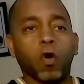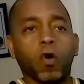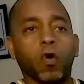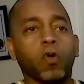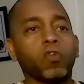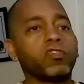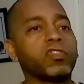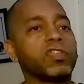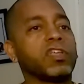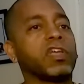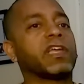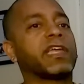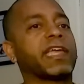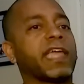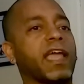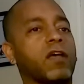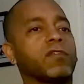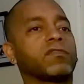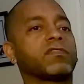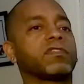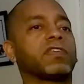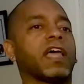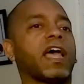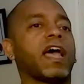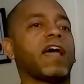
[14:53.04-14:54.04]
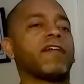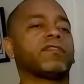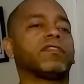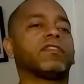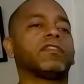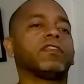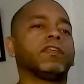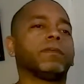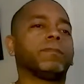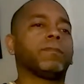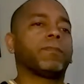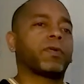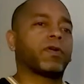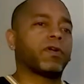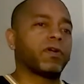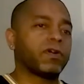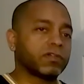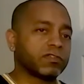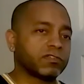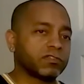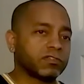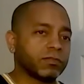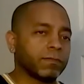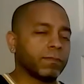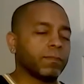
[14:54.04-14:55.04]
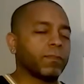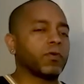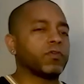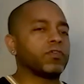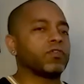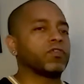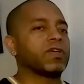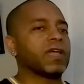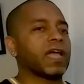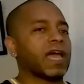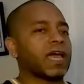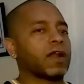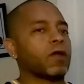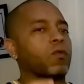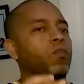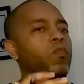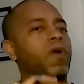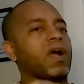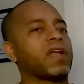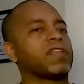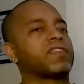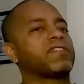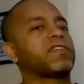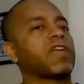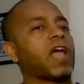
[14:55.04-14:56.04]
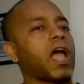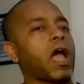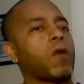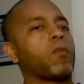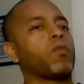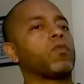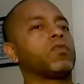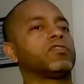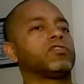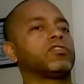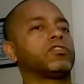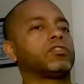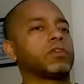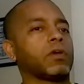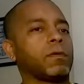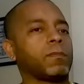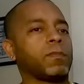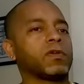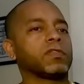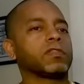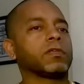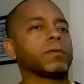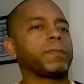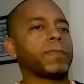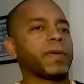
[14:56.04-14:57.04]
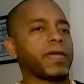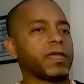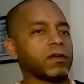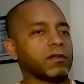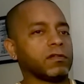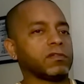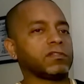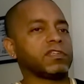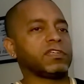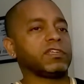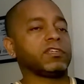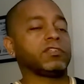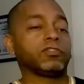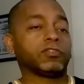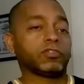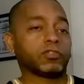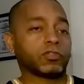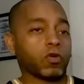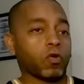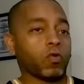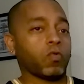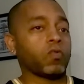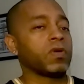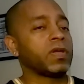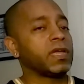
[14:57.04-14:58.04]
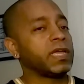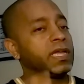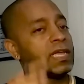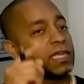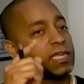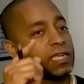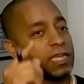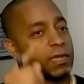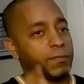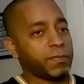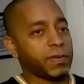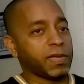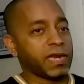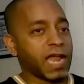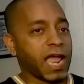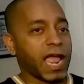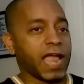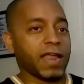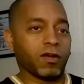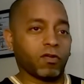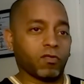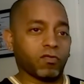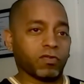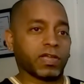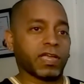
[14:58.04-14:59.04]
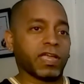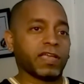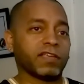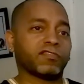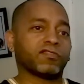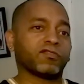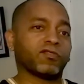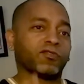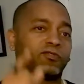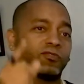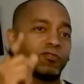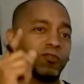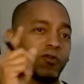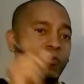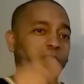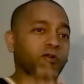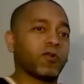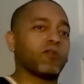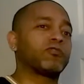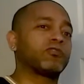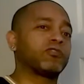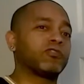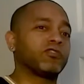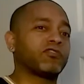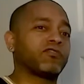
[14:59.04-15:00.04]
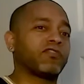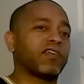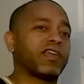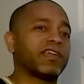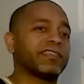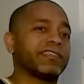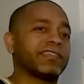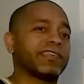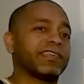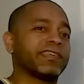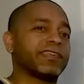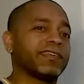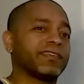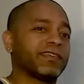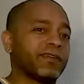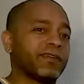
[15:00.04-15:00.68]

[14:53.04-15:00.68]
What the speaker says: All the accounts have the perks, but you gotta watch out on some of the penalty. So keep an eye, okay? So don't go too crazy,